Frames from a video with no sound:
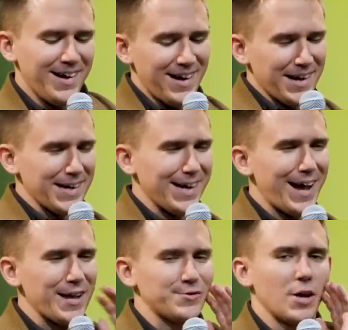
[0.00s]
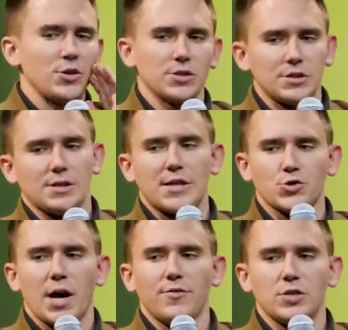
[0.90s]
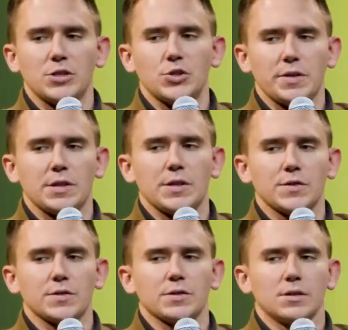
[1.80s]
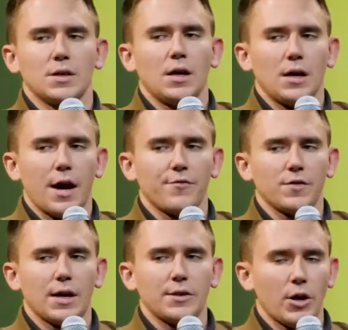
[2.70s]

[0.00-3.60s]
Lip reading: Yeah. I do a lot of traveling doing this. I fly, you